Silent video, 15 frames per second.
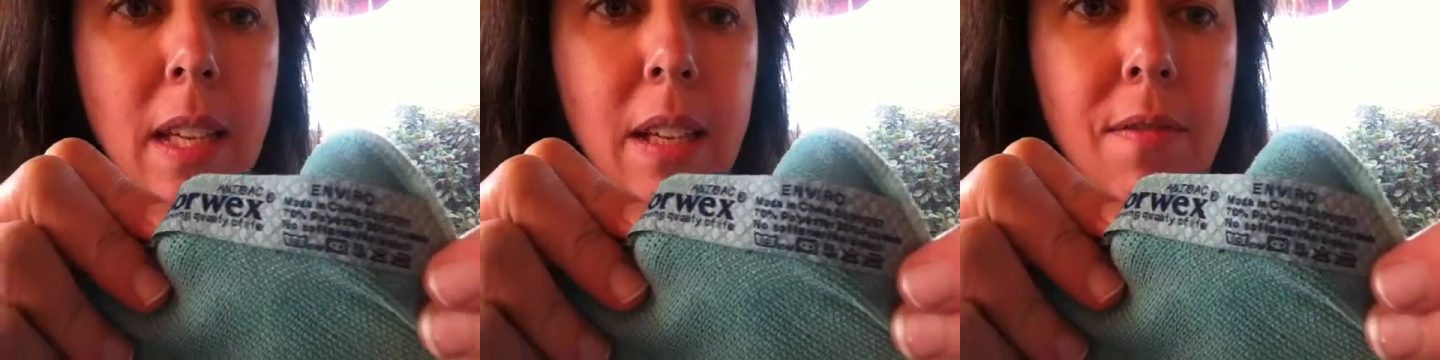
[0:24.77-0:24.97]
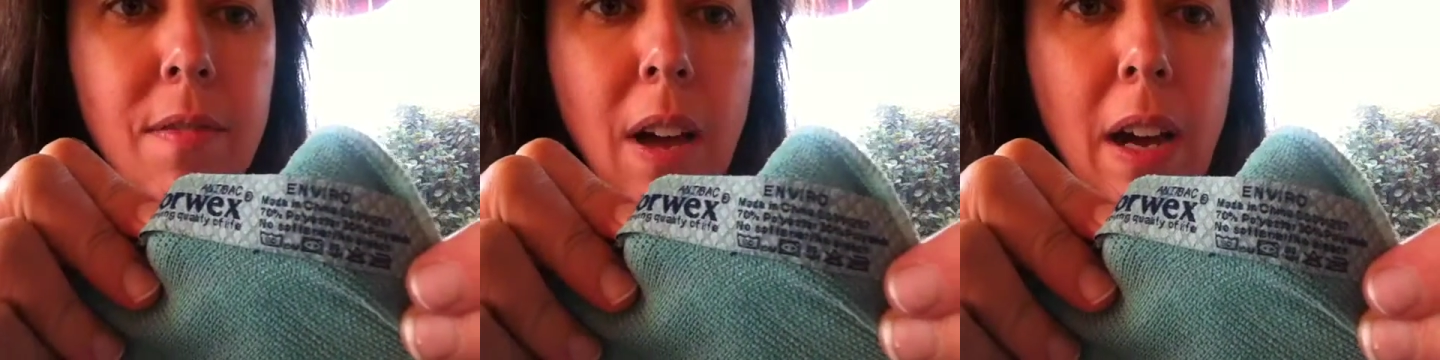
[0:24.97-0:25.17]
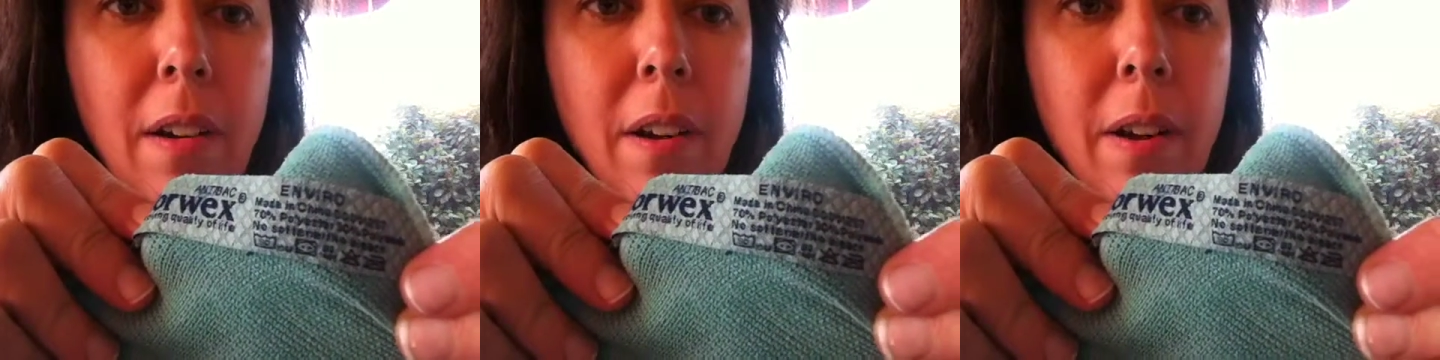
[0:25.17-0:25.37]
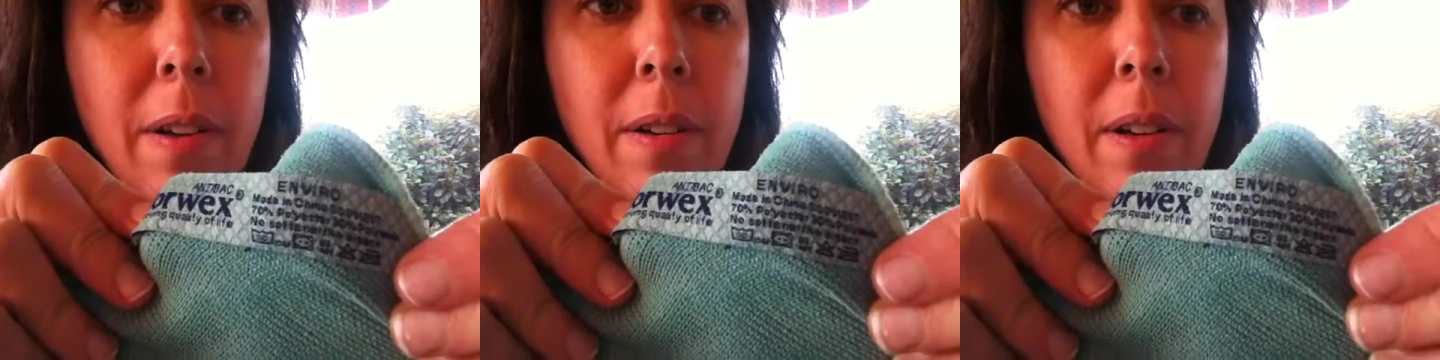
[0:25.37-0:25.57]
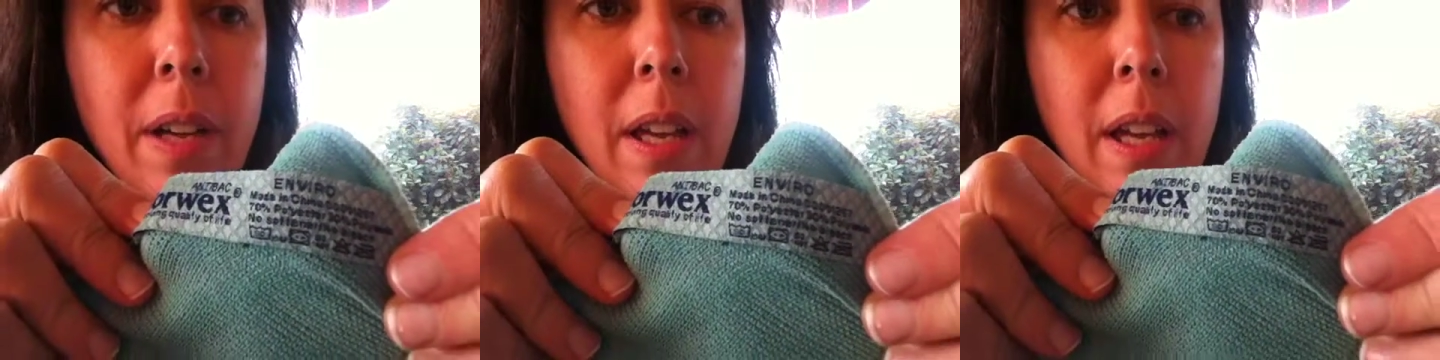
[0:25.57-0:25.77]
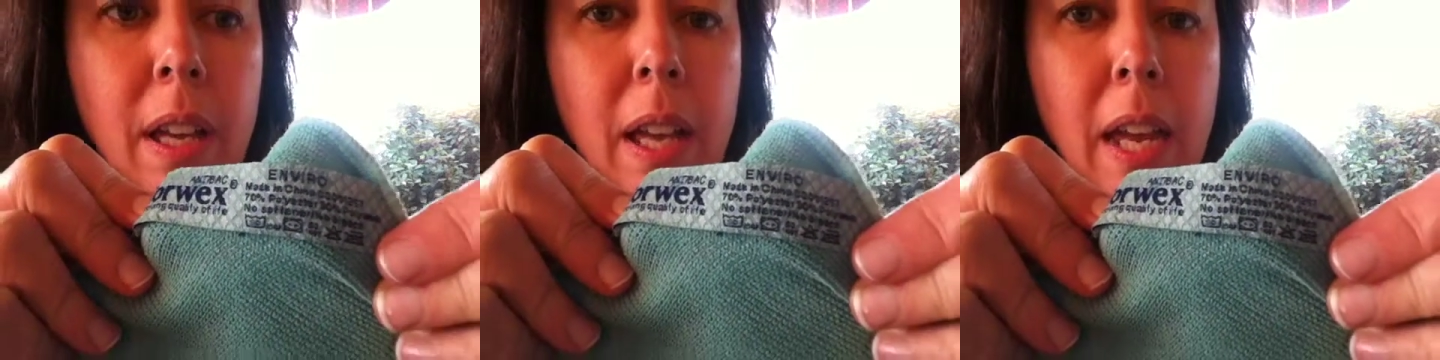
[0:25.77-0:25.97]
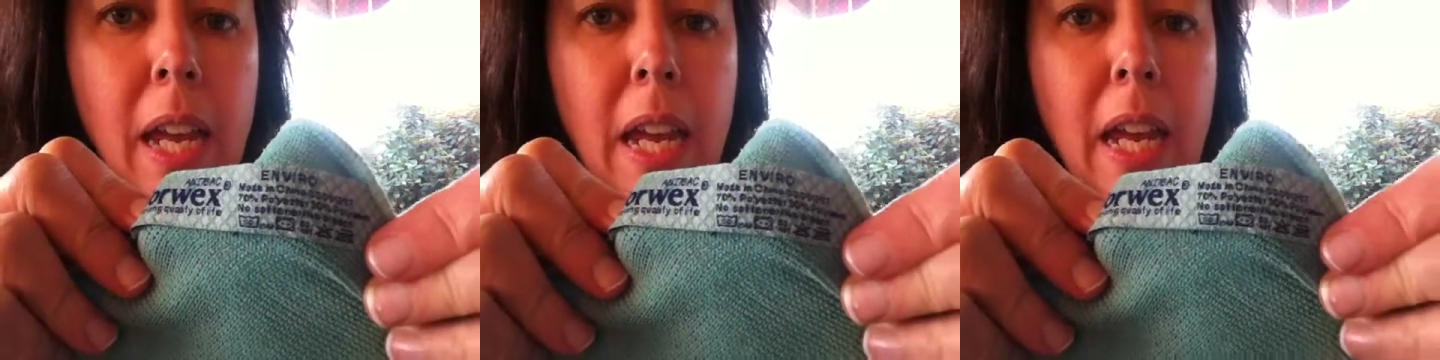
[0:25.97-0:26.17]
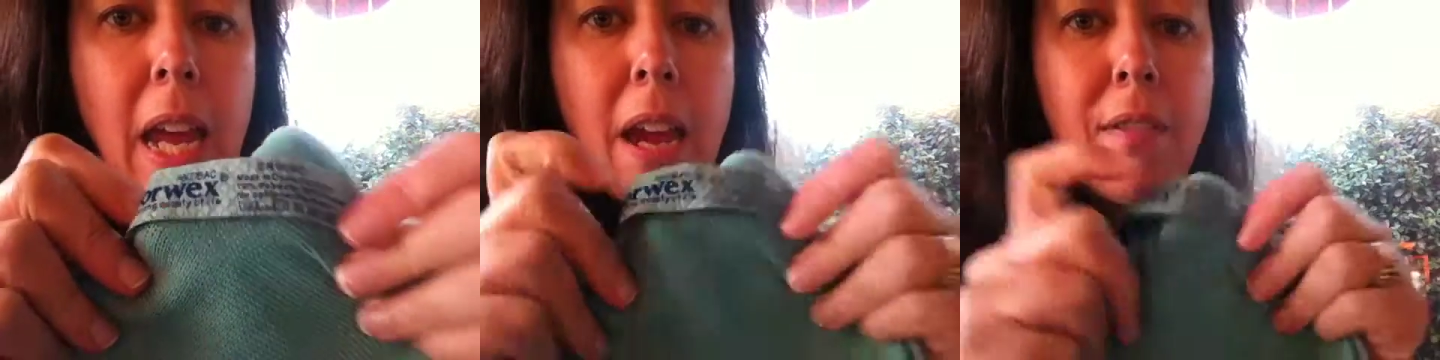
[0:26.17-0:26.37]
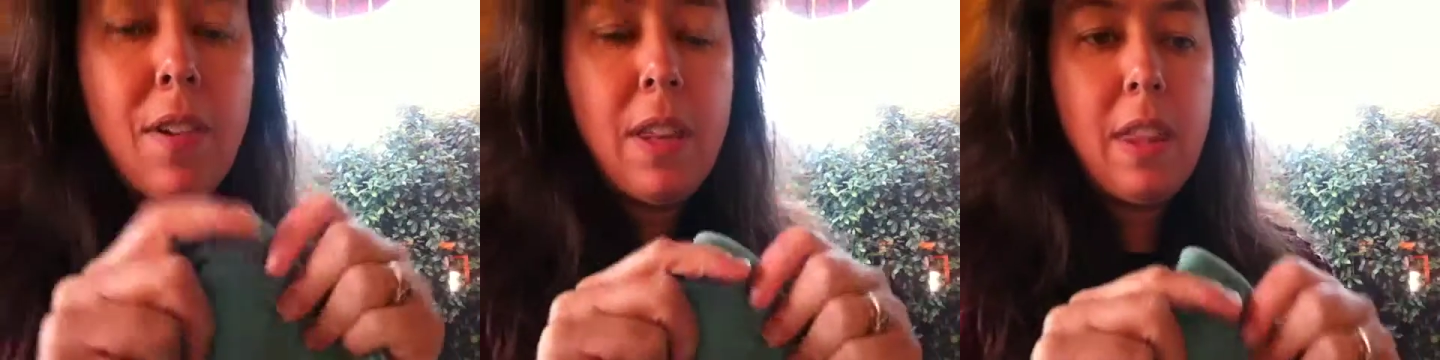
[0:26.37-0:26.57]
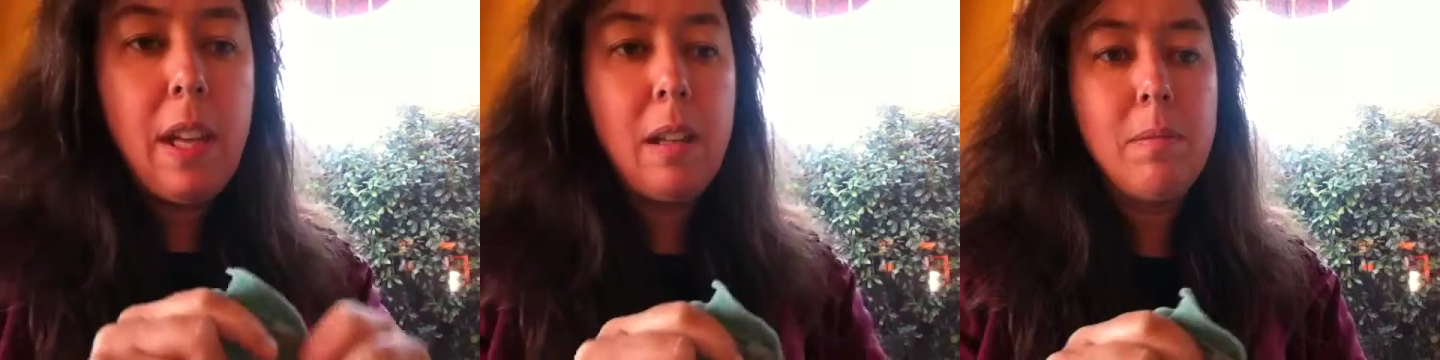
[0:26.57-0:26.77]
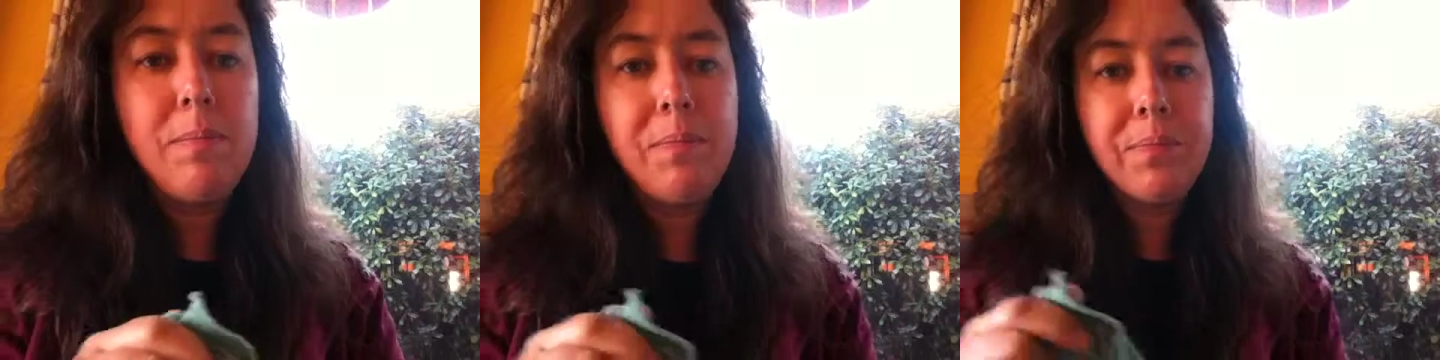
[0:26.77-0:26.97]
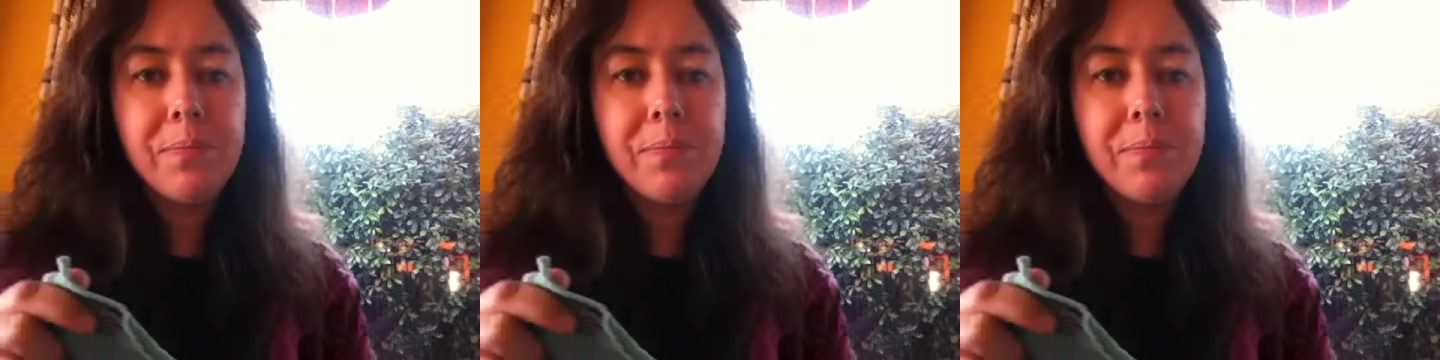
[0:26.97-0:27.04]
Enviro, E everything.